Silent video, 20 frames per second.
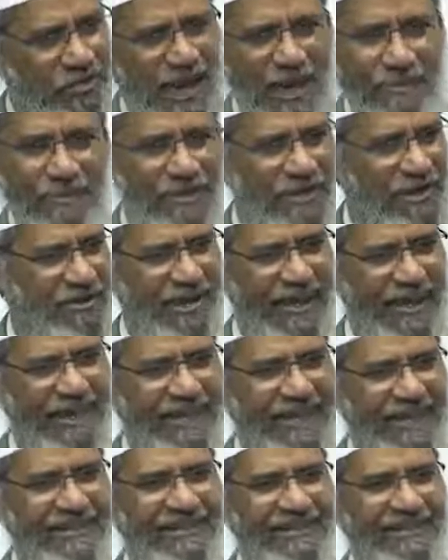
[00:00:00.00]
type it, you'll
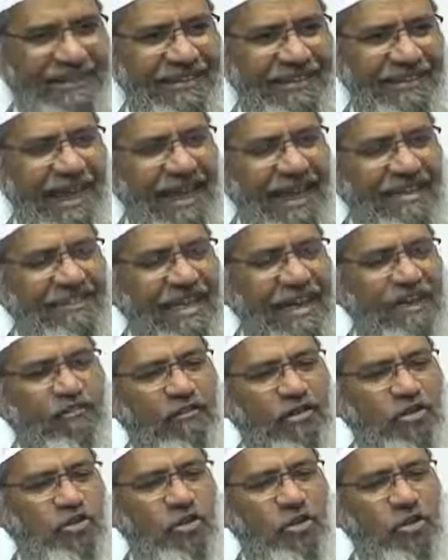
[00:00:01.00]
get it. And that
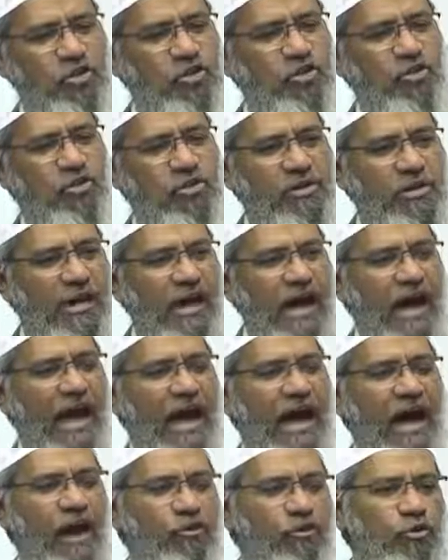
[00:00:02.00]
will show you
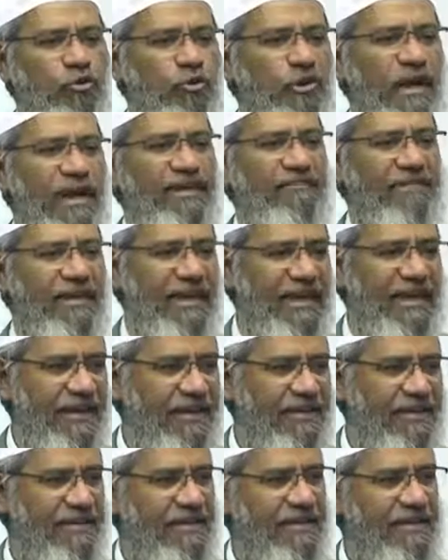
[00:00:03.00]
how to
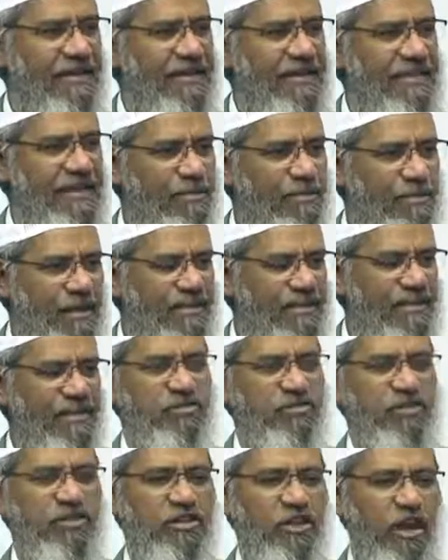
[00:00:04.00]
convey the
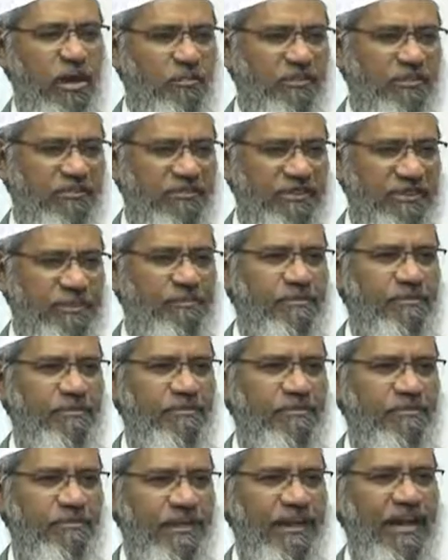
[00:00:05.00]
message to the non-Muslim
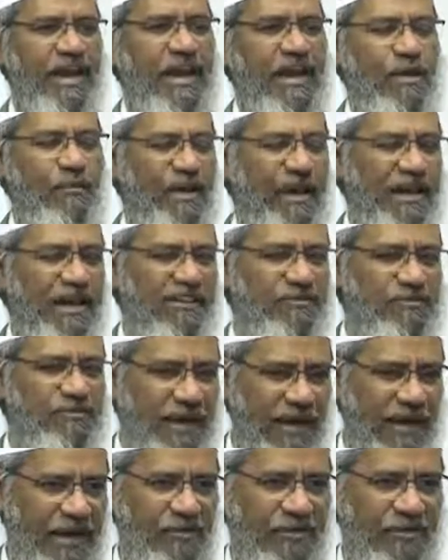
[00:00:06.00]
regarding one Allah
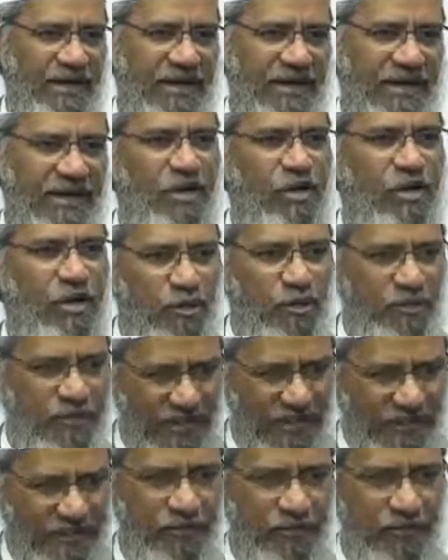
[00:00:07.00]
subhanahu wa ta'ala. Hope that
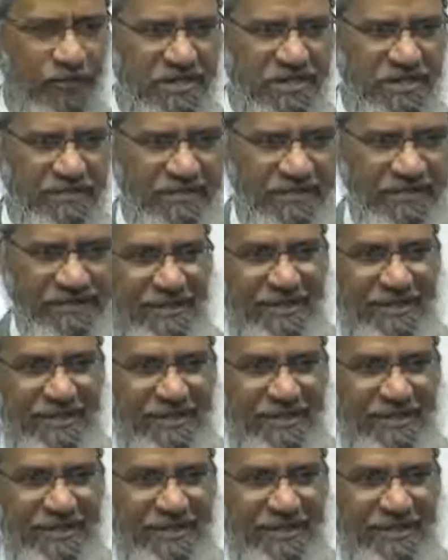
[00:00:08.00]
answers the question.